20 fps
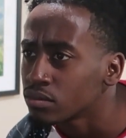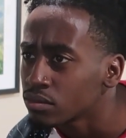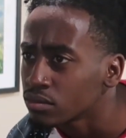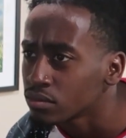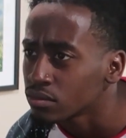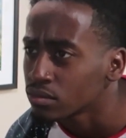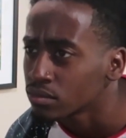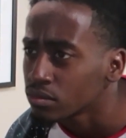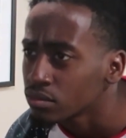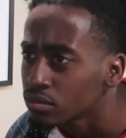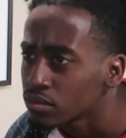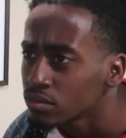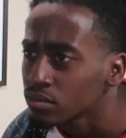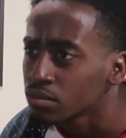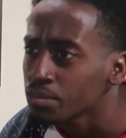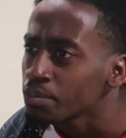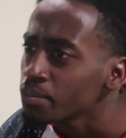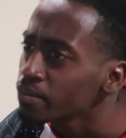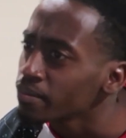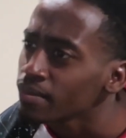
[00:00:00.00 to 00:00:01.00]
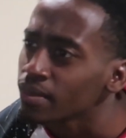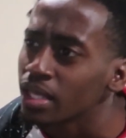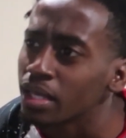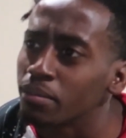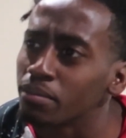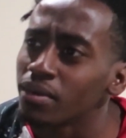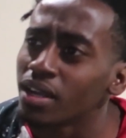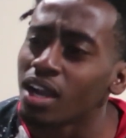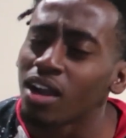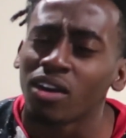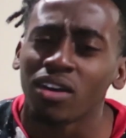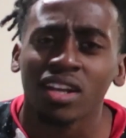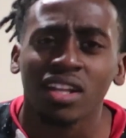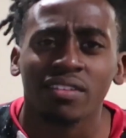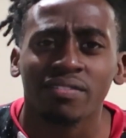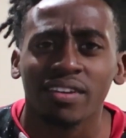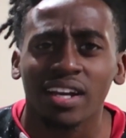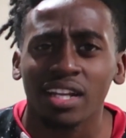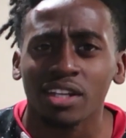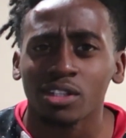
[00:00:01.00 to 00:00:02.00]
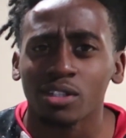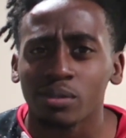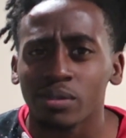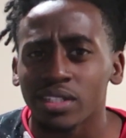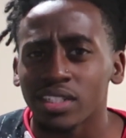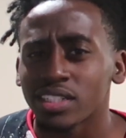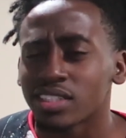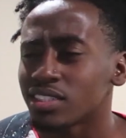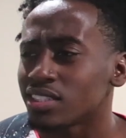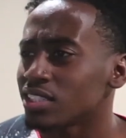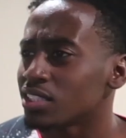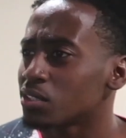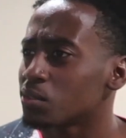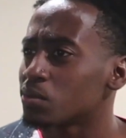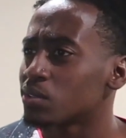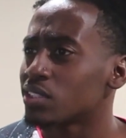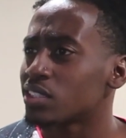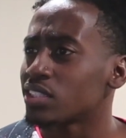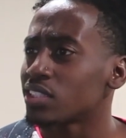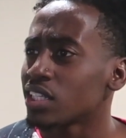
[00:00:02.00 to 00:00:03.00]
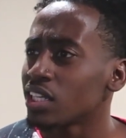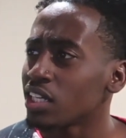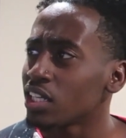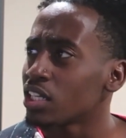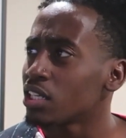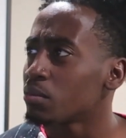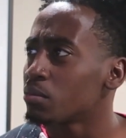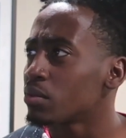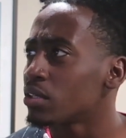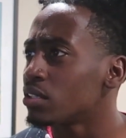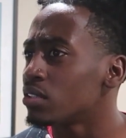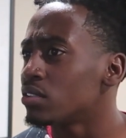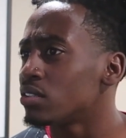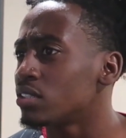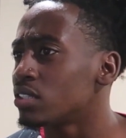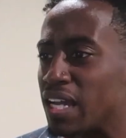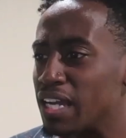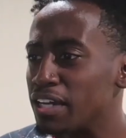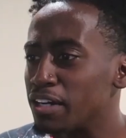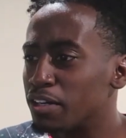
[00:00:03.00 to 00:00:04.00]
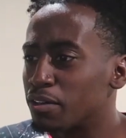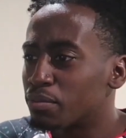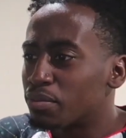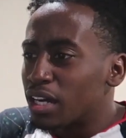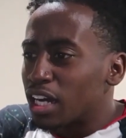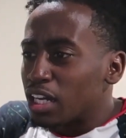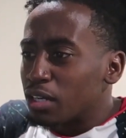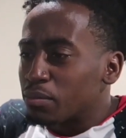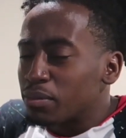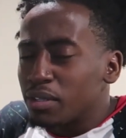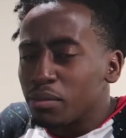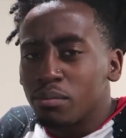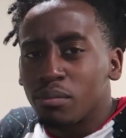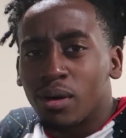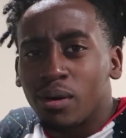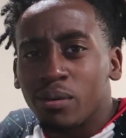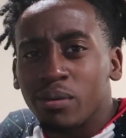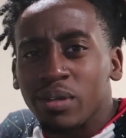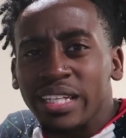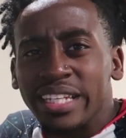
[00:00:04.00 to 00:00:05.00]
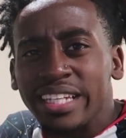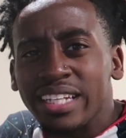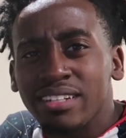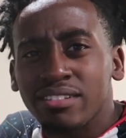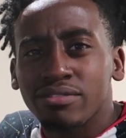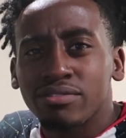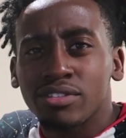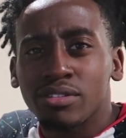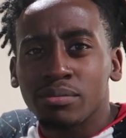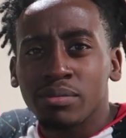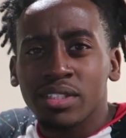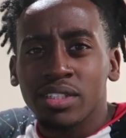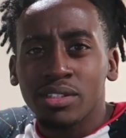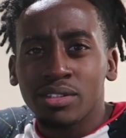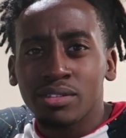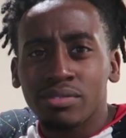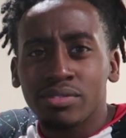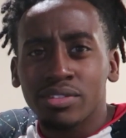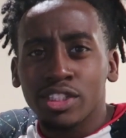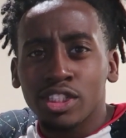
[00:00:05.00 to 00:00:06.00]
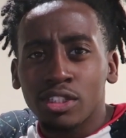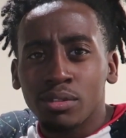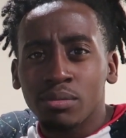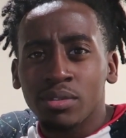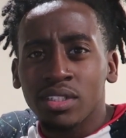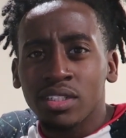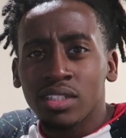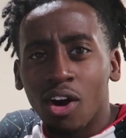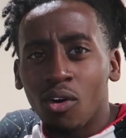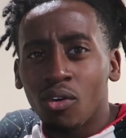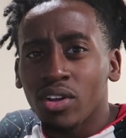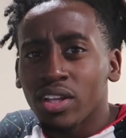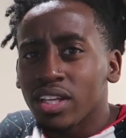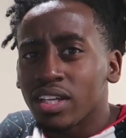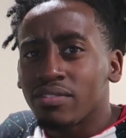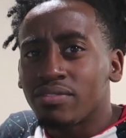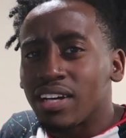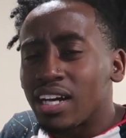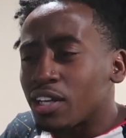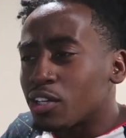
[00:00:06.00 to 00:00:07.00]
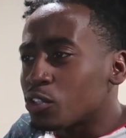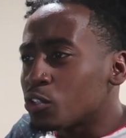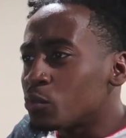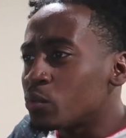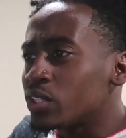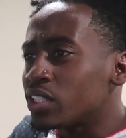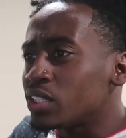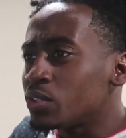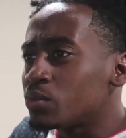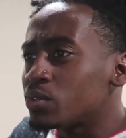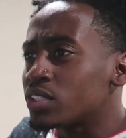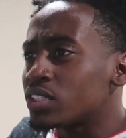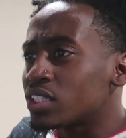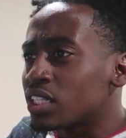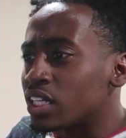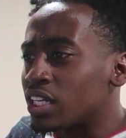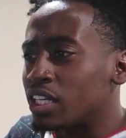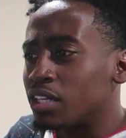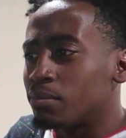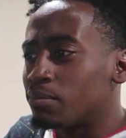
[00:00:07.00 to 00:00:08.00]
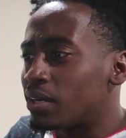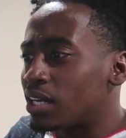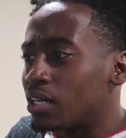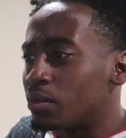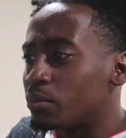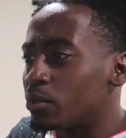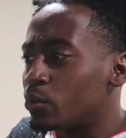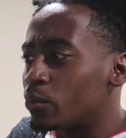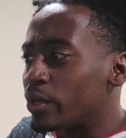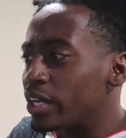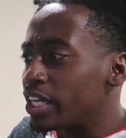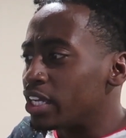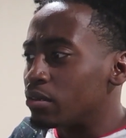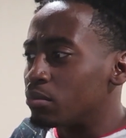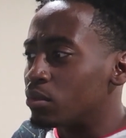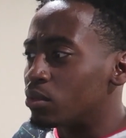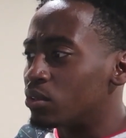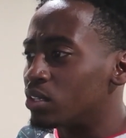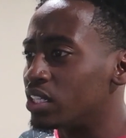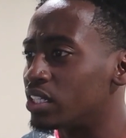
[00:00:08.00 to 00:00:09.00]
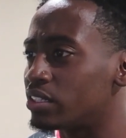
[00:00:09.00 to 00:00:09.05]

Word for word: película y... Bro, only if I knew what this nigga was saying, bro, it'll probably be more lit for me, feel me? Only if I knew what he was saying, it'll probably be way more